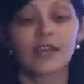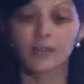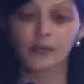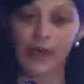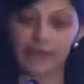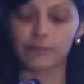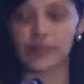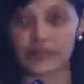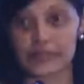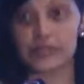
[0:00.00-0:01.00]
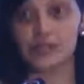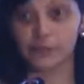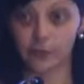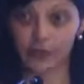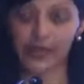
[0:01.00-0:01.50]
you have basis
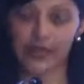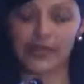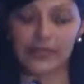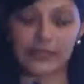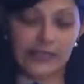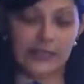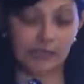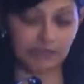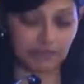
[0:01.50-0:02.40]
for that kind of claim.